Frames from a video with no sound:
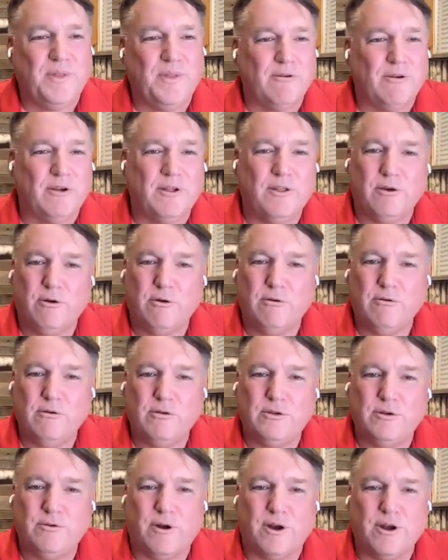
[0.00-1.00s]
There are
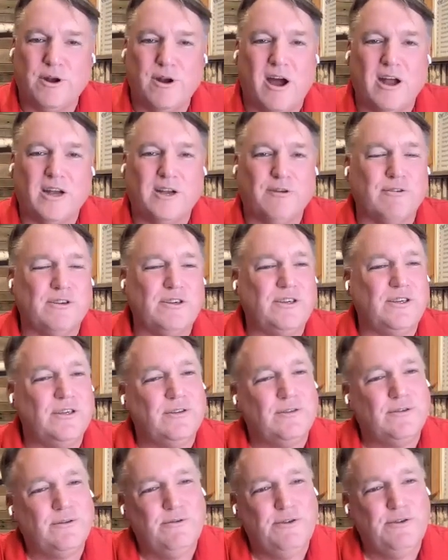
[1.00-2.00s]
those who are not
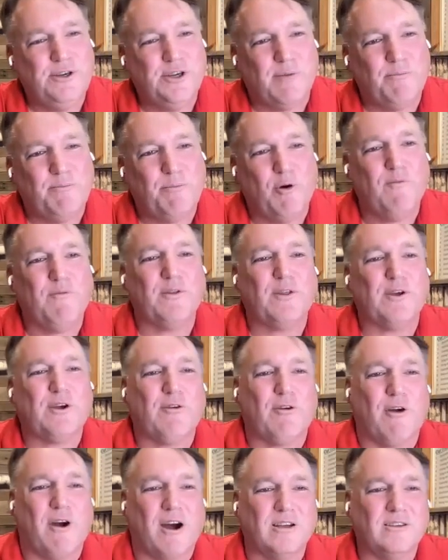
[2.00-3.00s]
Christians who jump over the
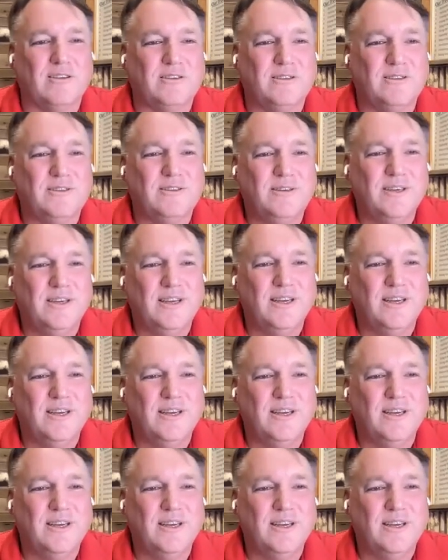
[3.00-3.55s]
cross.